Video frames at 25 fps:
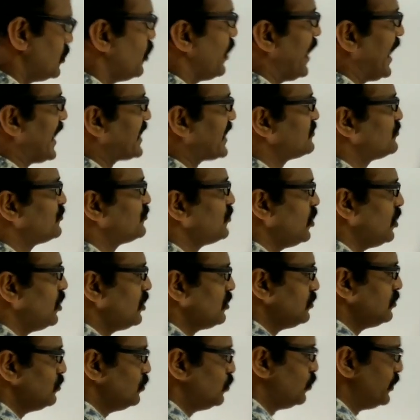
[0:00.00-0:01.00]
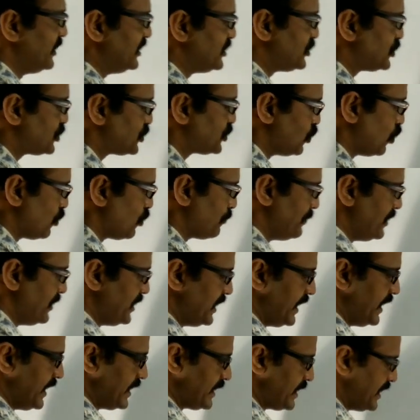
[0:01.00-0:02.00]
The axon which
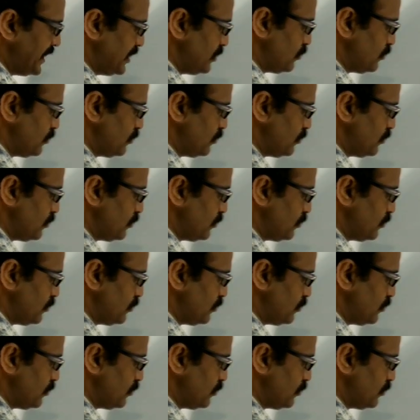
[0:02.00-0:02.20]
terminate